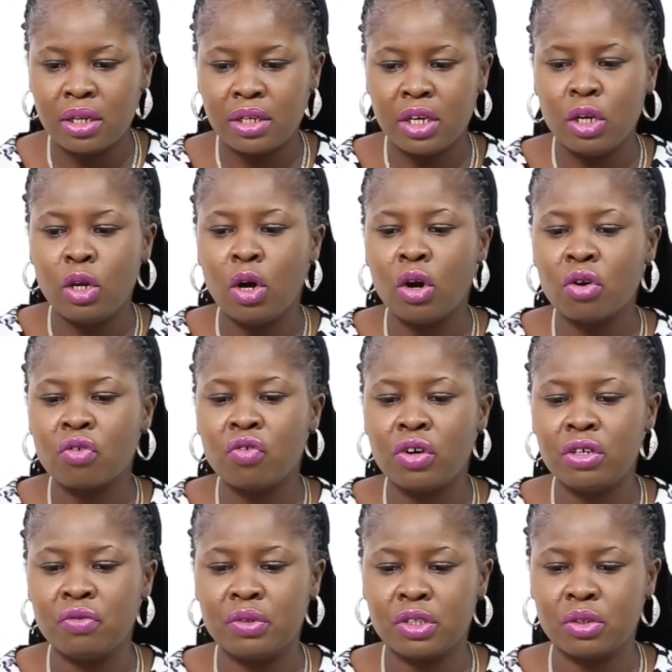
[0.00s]
the long
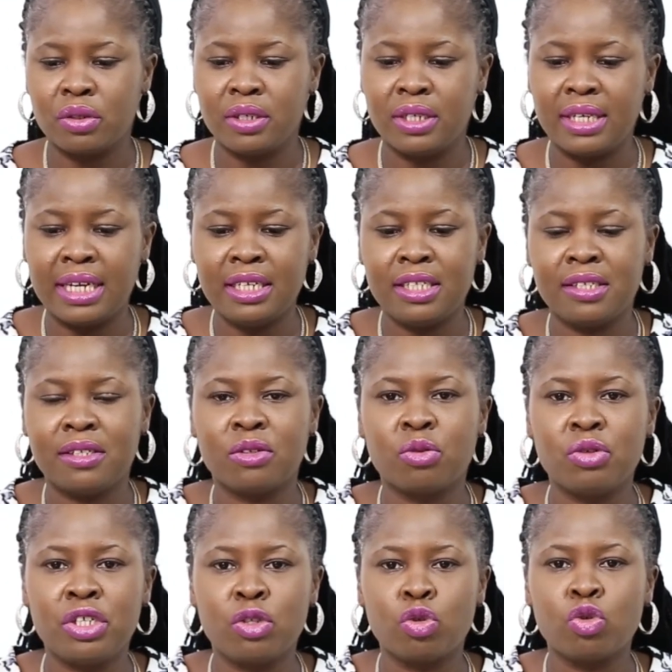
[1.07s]
run return. Then
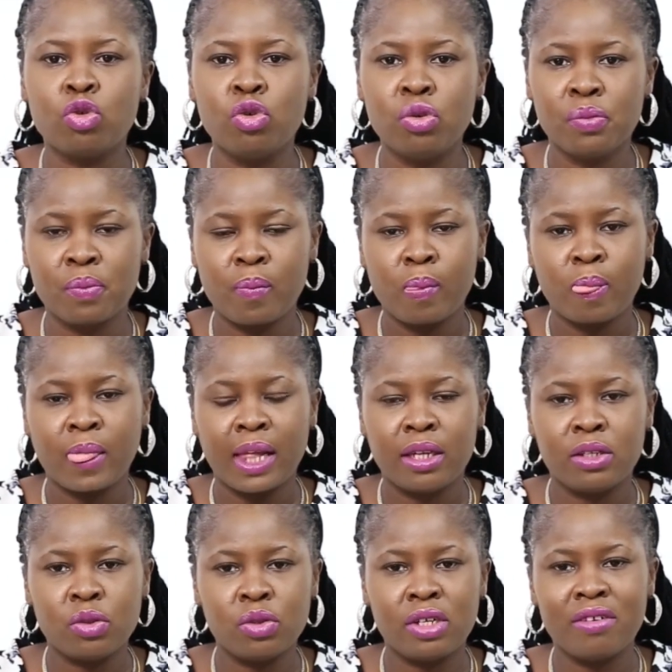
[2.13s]

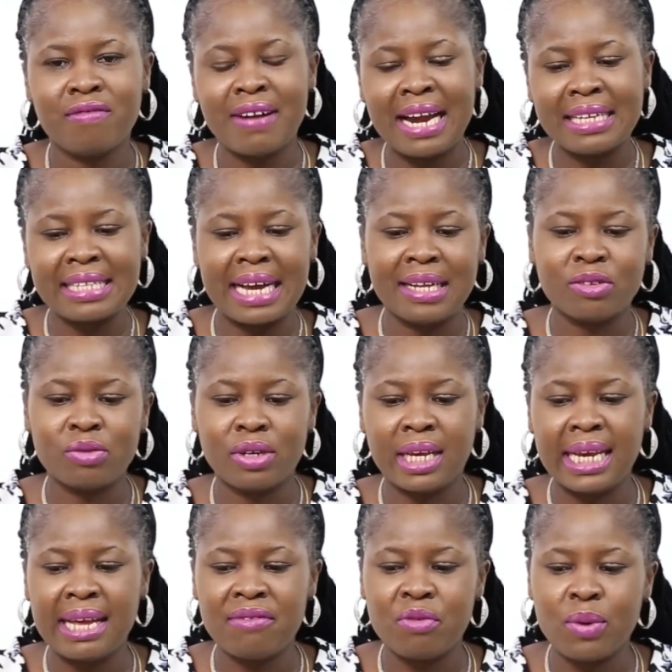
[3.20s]
to To the right and to the
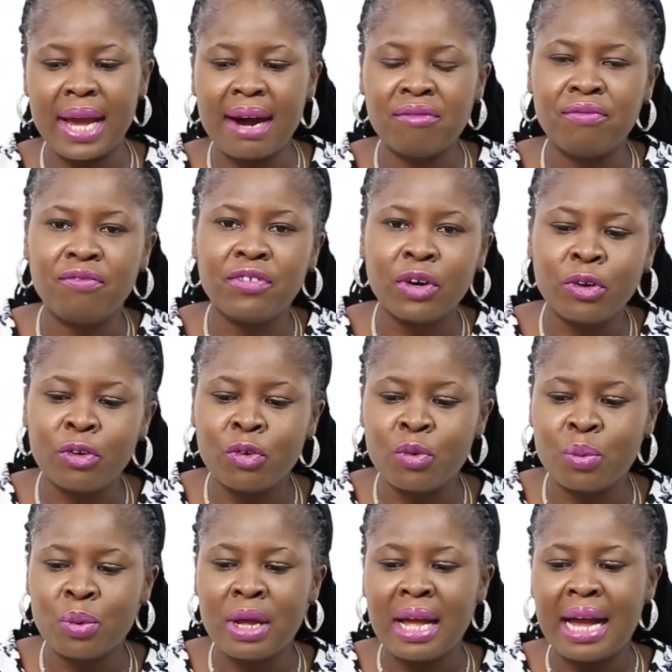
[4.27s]
left, we have
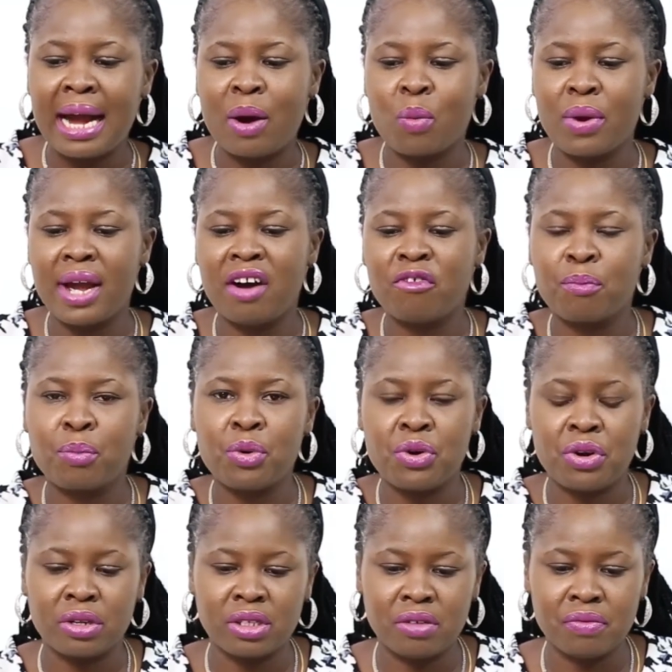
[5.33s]
volume and we have
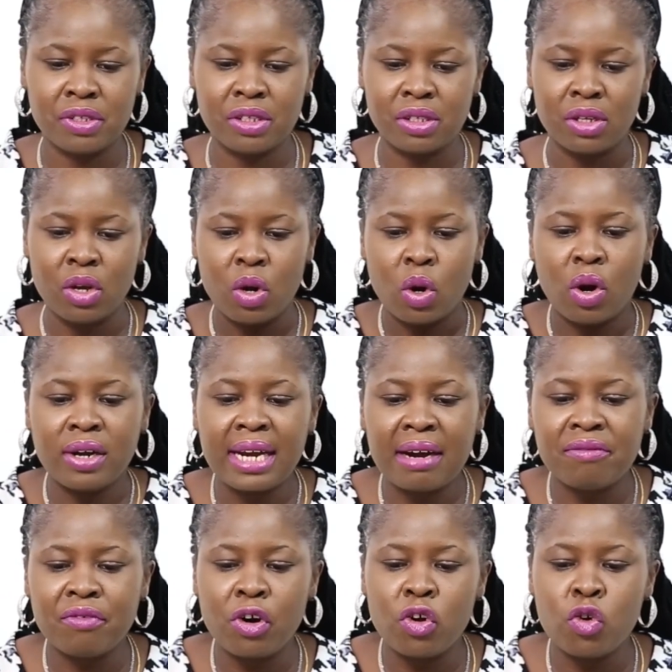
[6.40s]
productivity. Under
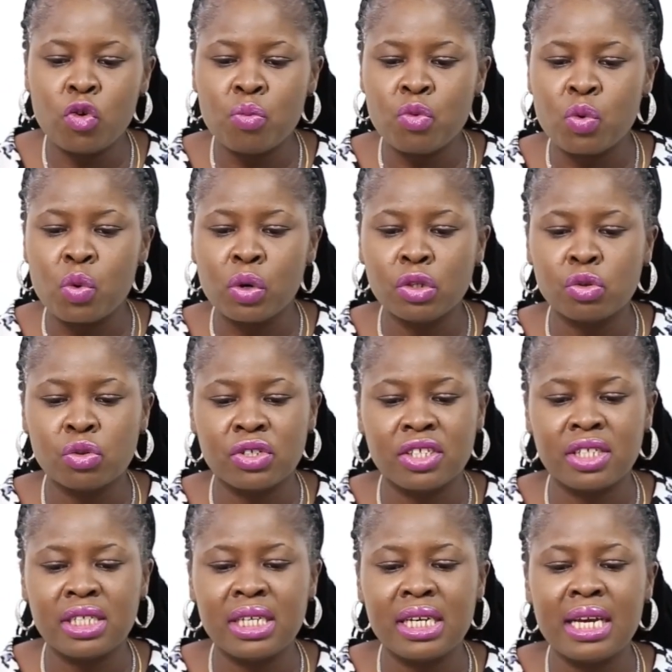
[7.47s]
volume, we want to
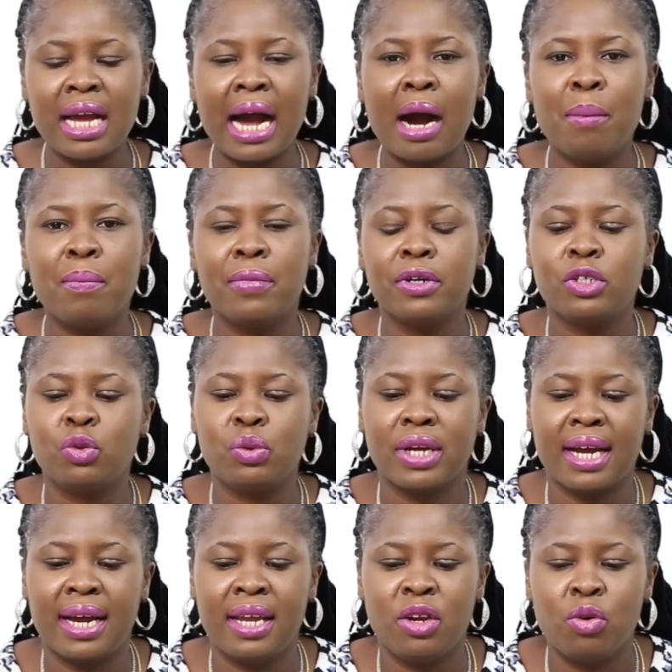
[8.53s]
see how much we
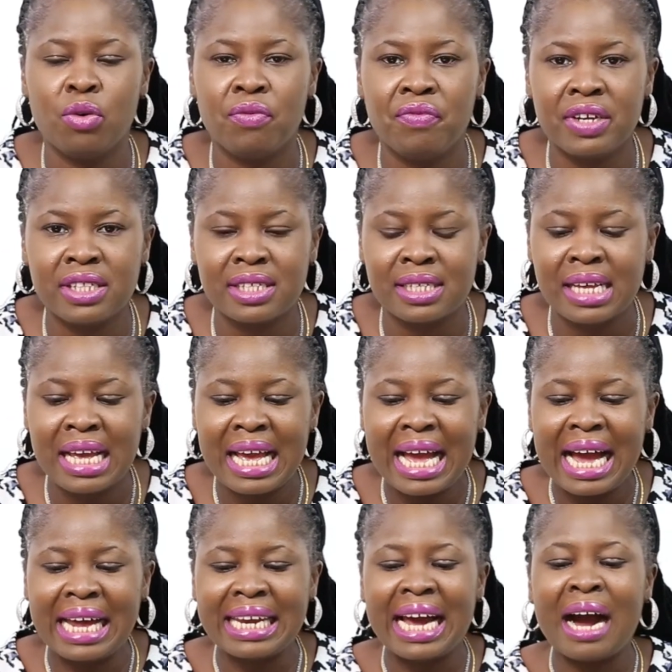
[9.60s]
can innovate
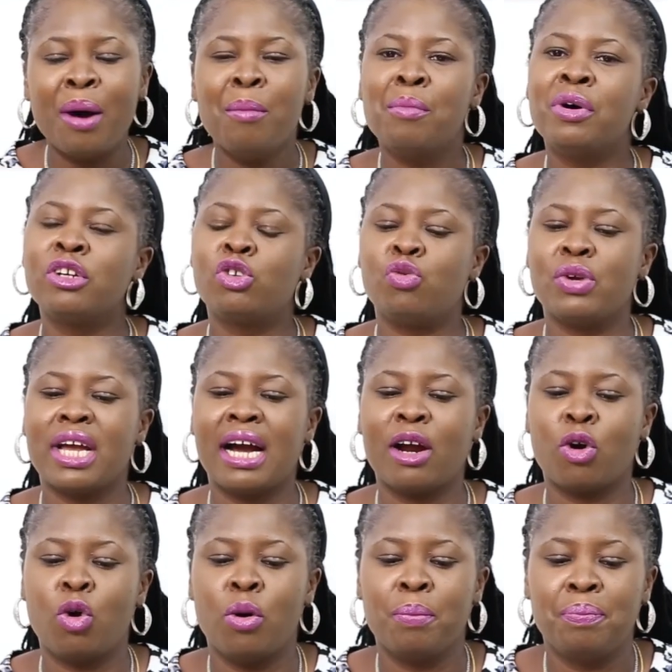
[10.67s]
and how much we
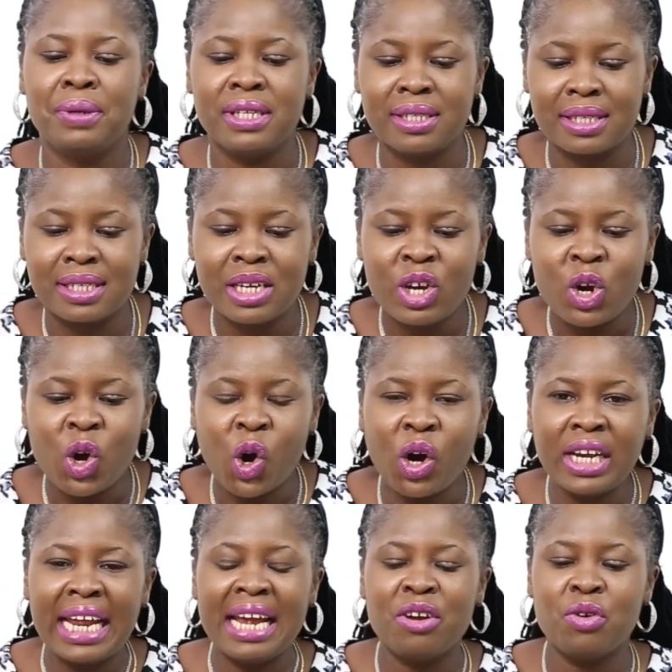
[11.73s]
can compete.
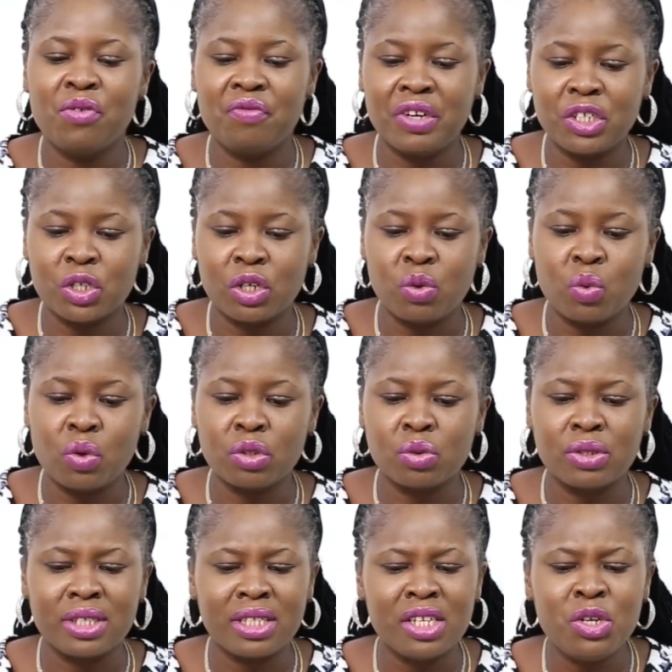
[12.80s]
Under innovation, we want
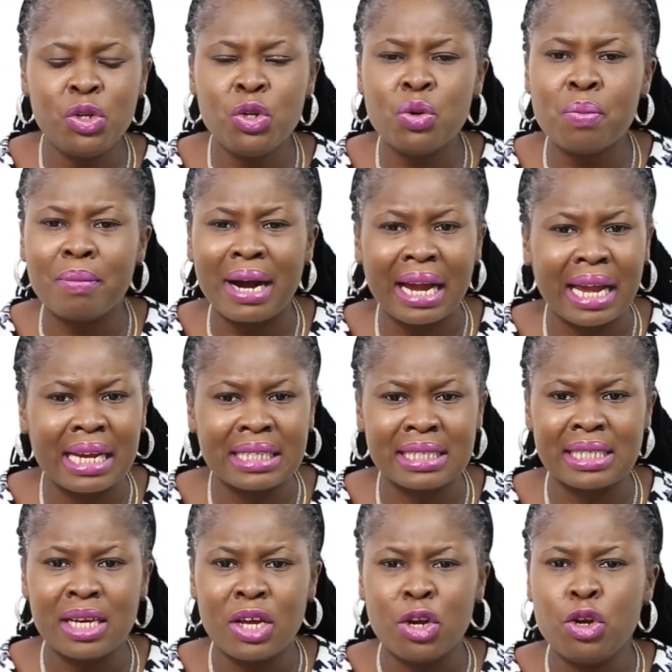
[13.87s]
to see new
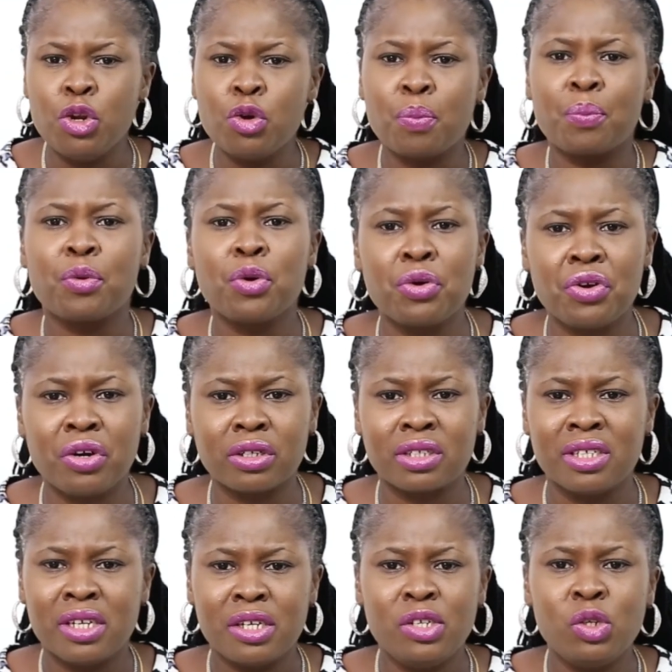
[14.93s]
markets, new
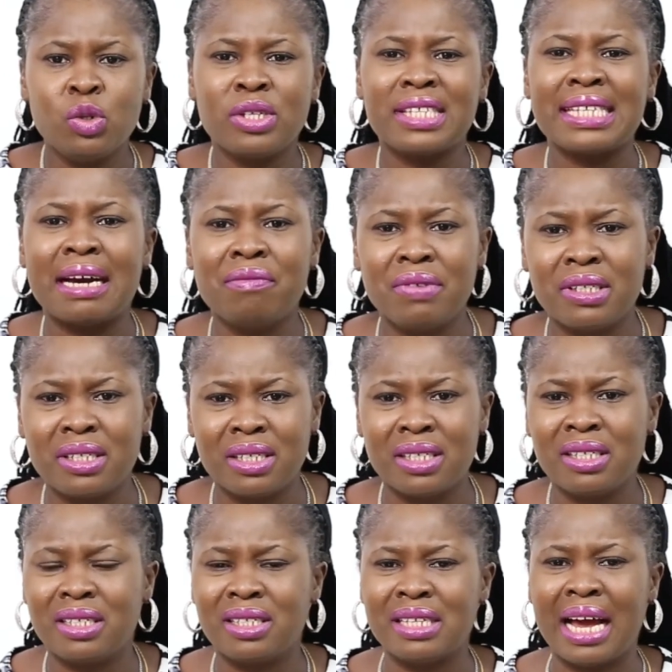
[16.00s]
products, new
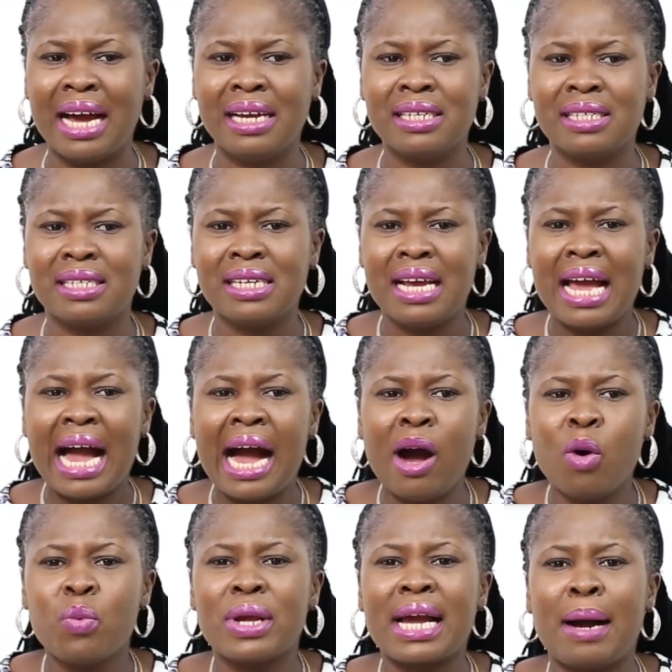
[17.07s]
services, and
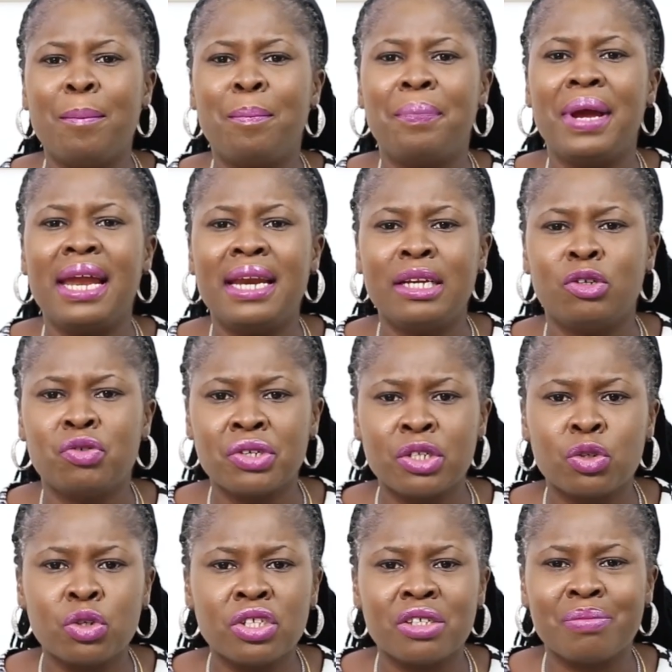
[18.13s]
how we can
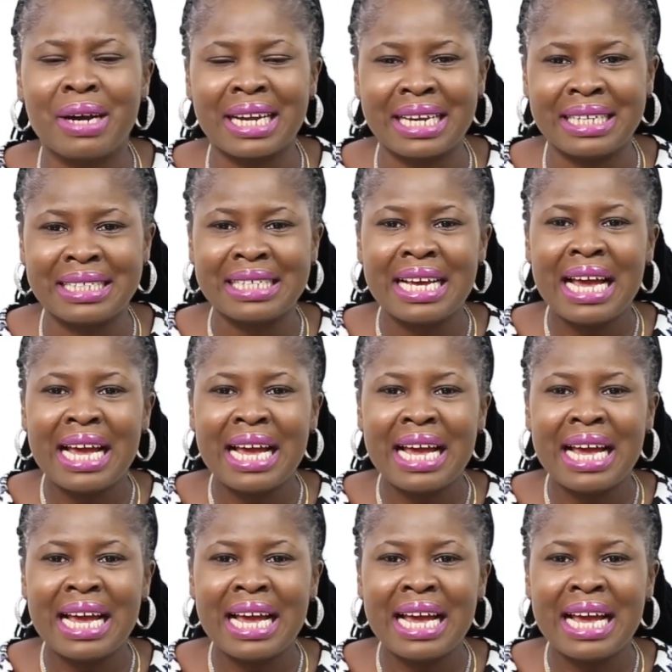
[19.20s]
penetrate those markets,